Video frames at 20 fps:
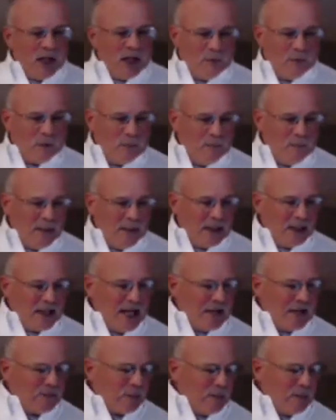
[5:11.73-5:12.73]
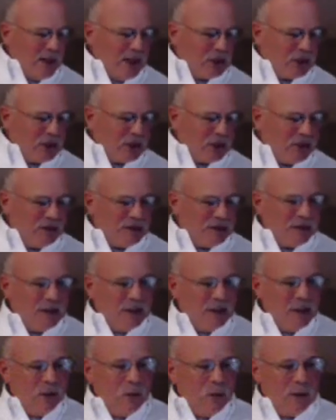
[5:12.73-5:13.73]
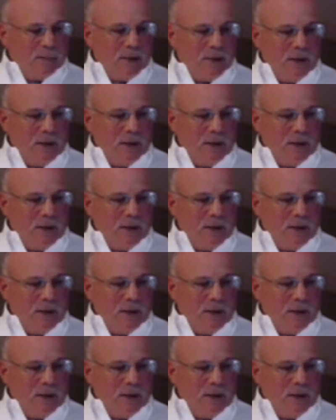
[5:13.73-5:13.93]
covered mental affirmations, what